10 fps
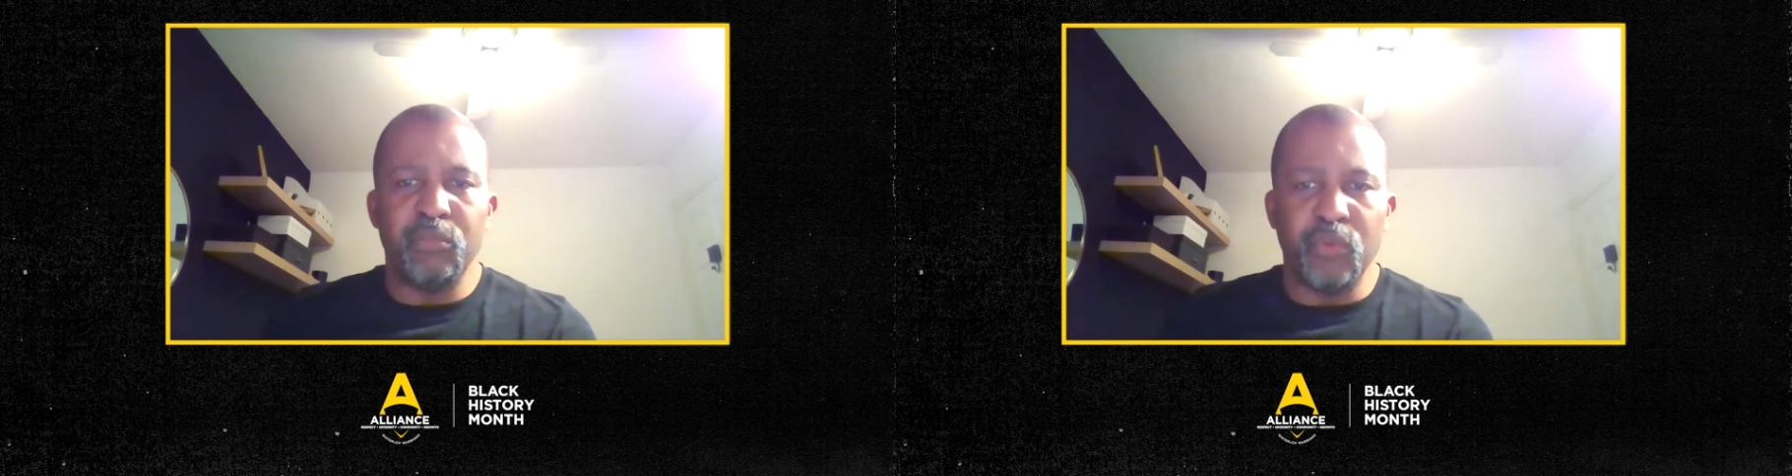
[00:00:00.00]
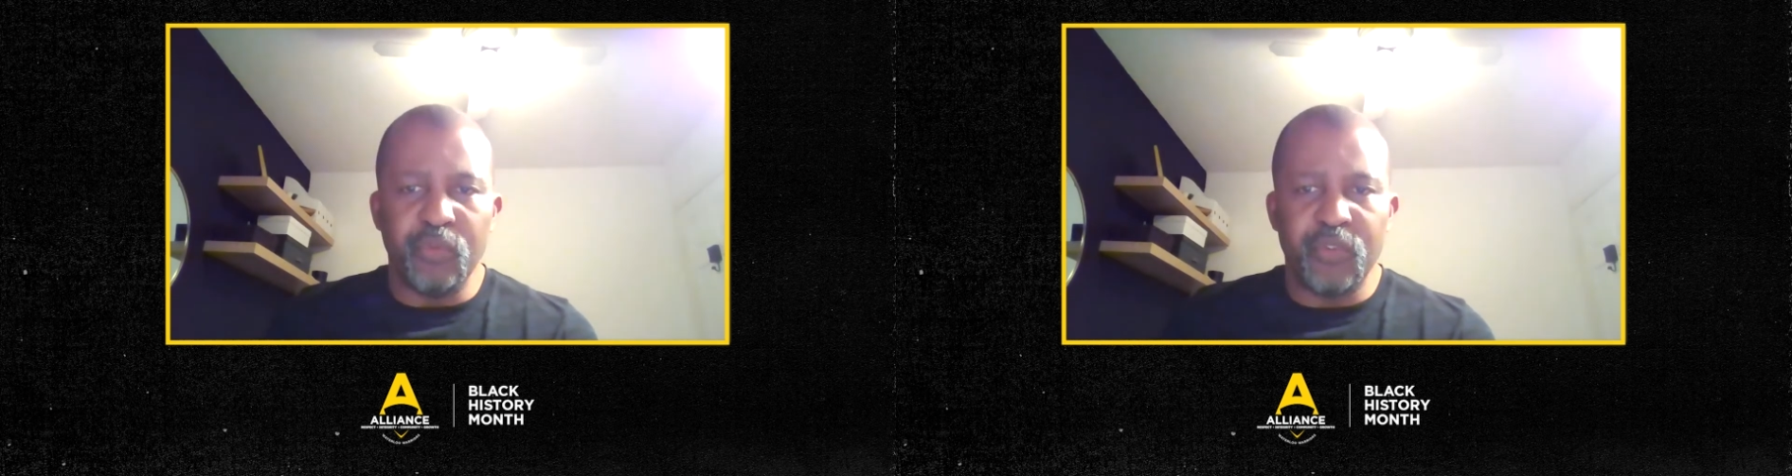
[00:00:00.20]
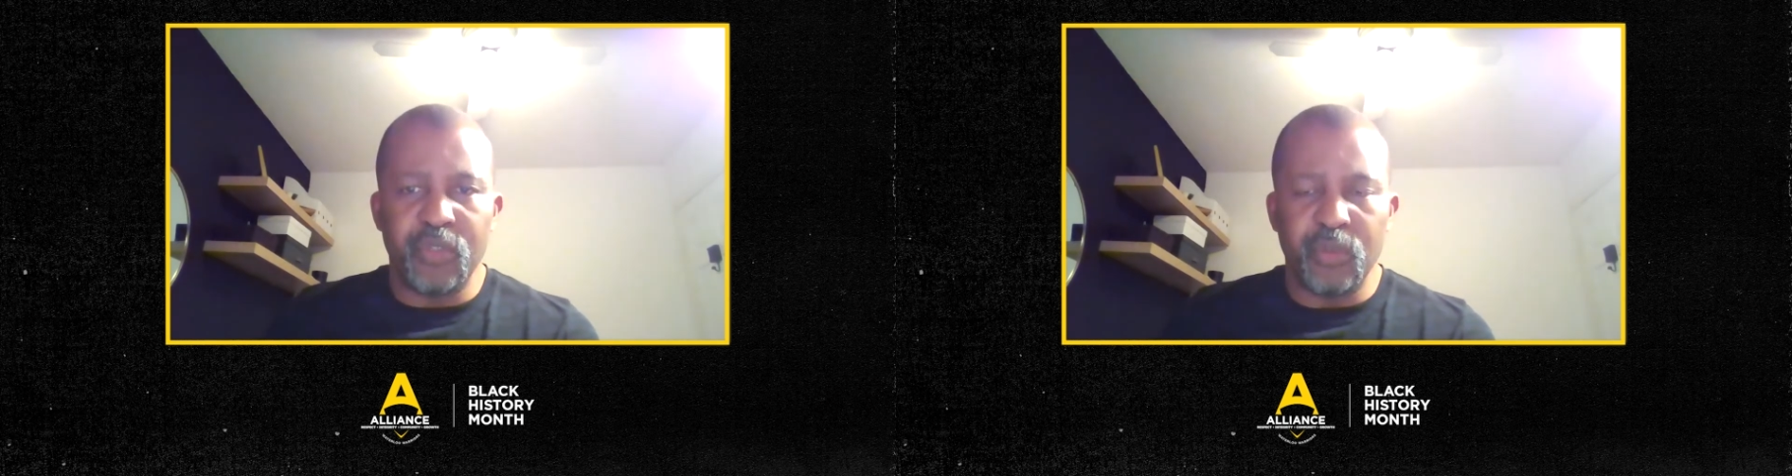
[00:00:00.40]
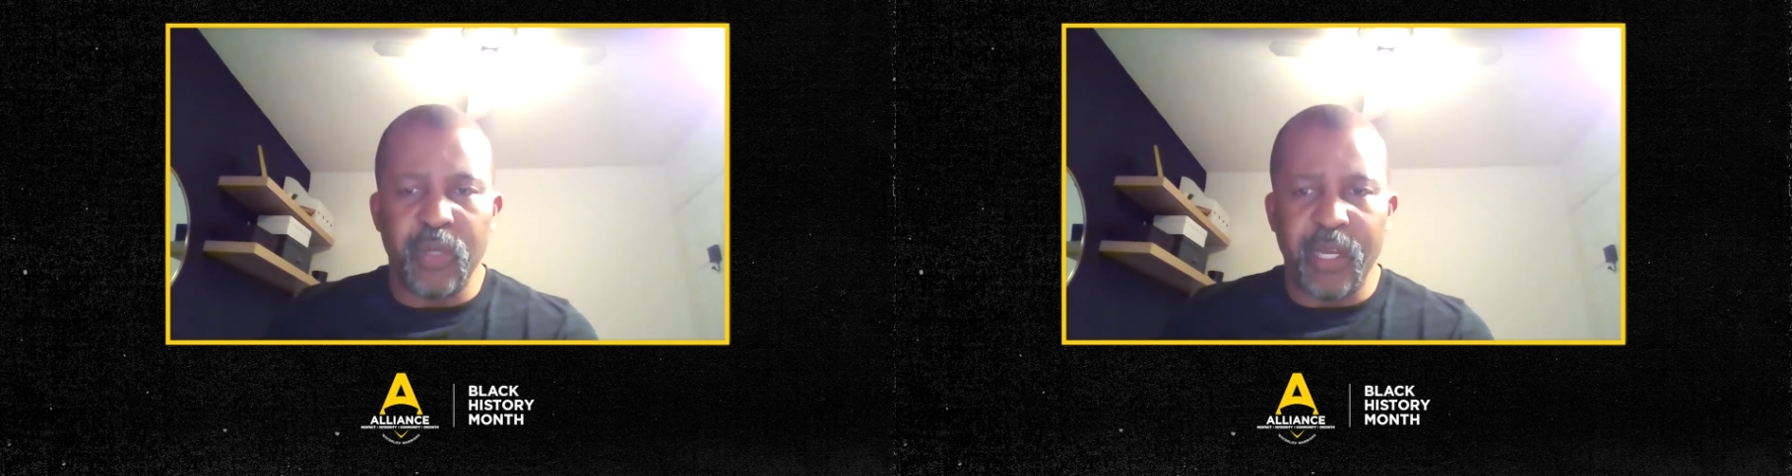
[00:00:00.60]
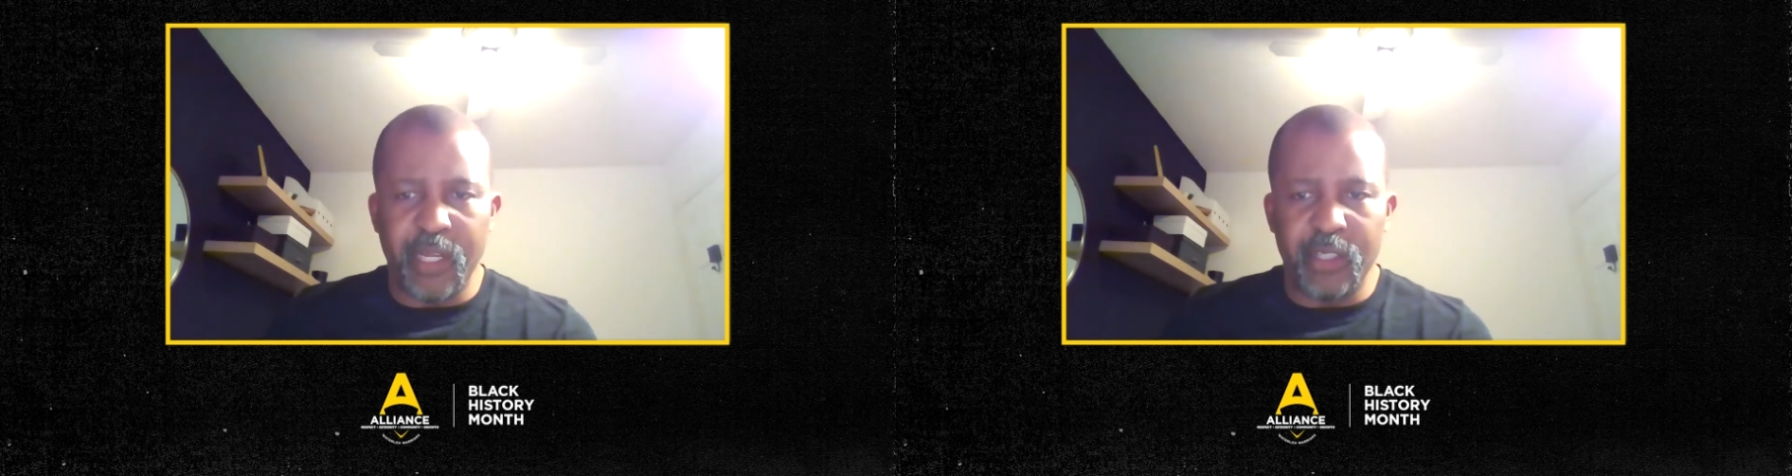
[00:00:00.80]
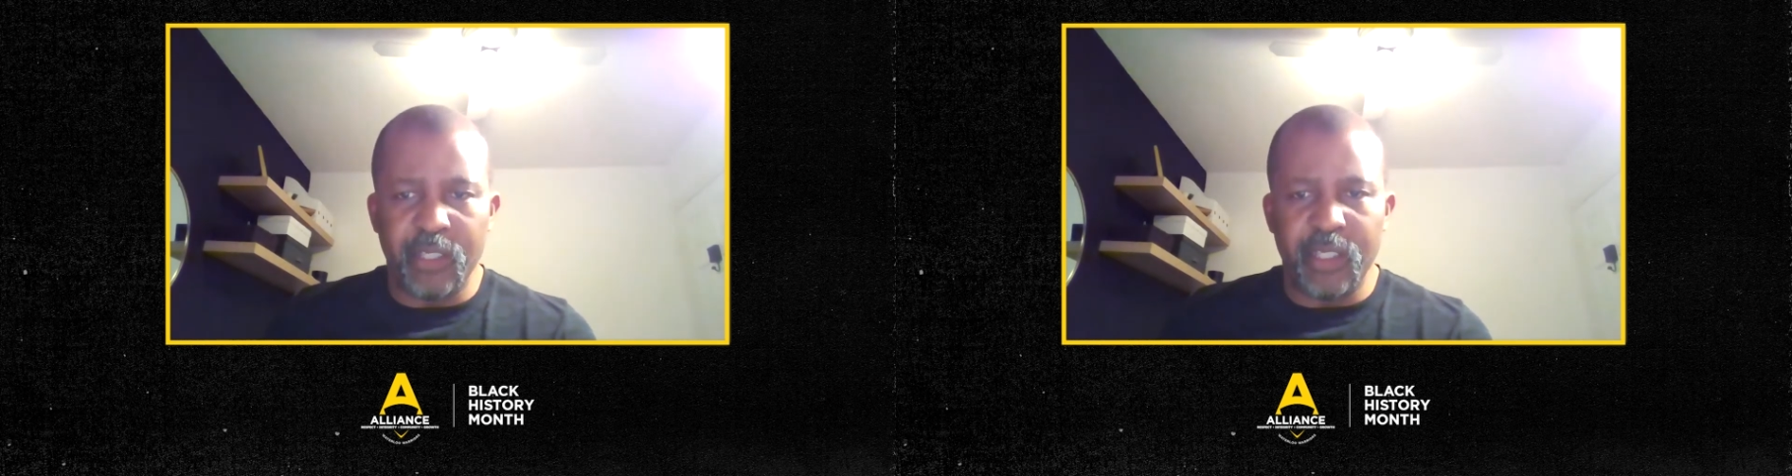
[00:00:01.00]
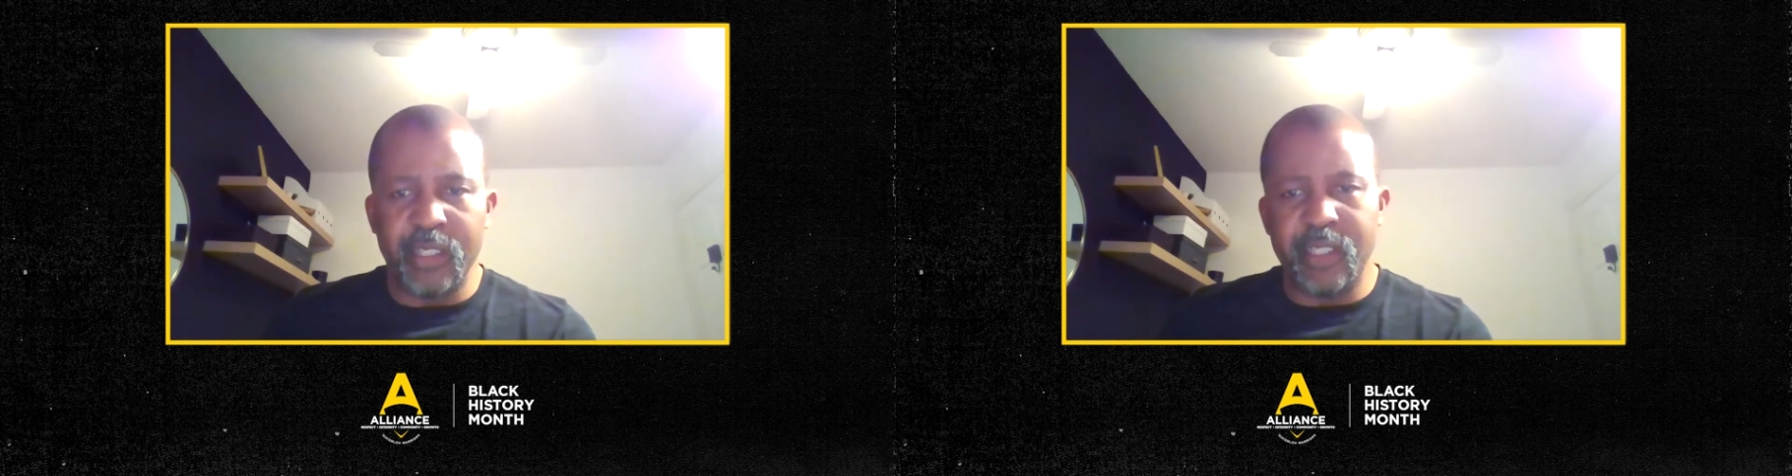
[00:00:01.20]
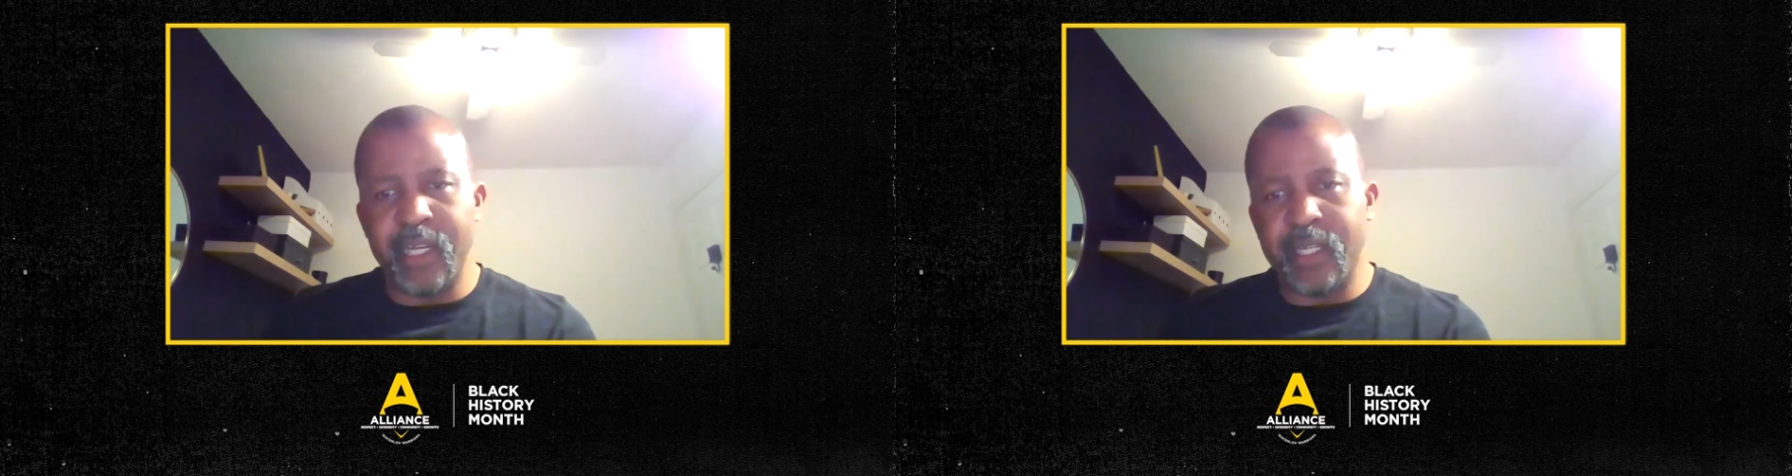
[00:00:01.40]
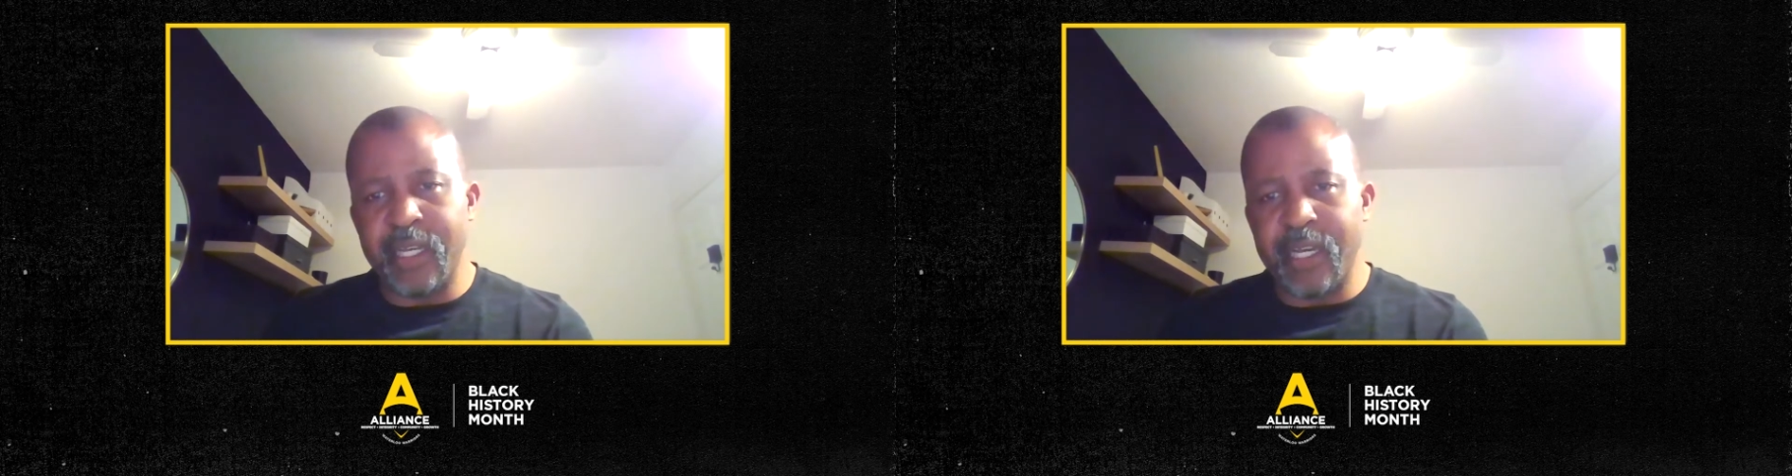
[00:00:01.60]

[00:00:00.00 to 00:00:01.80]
moved to England and then